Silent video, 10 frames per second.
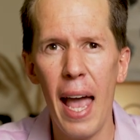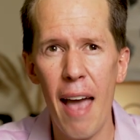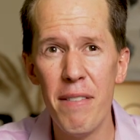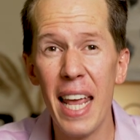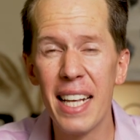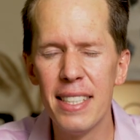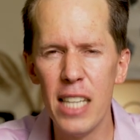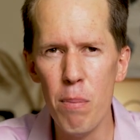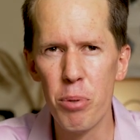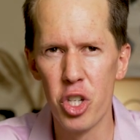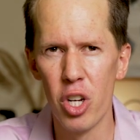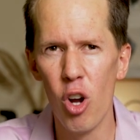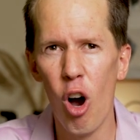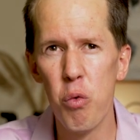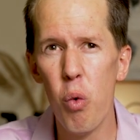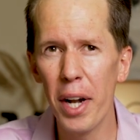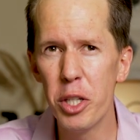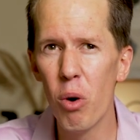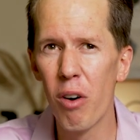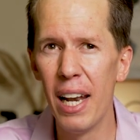have an exemption of
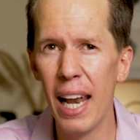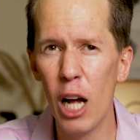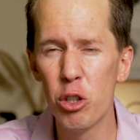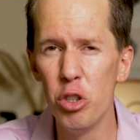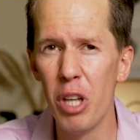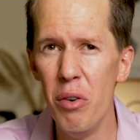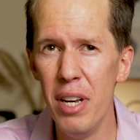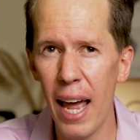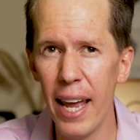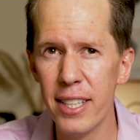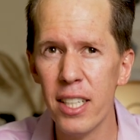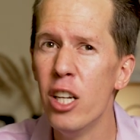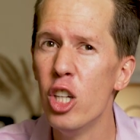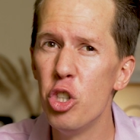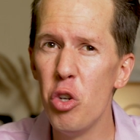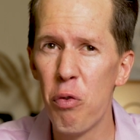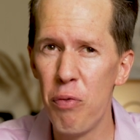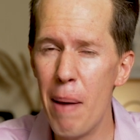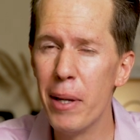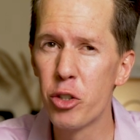what you are allowed to donate to your
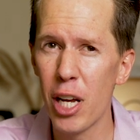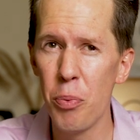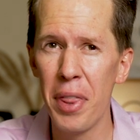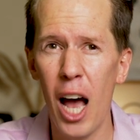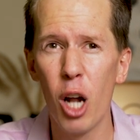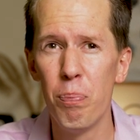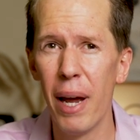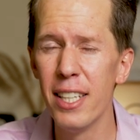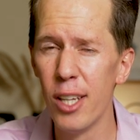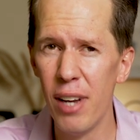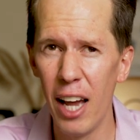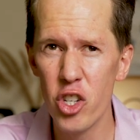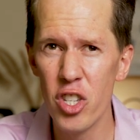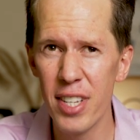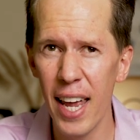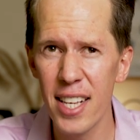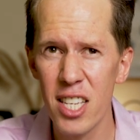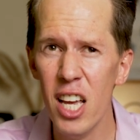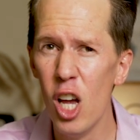family trust without paying donations tax?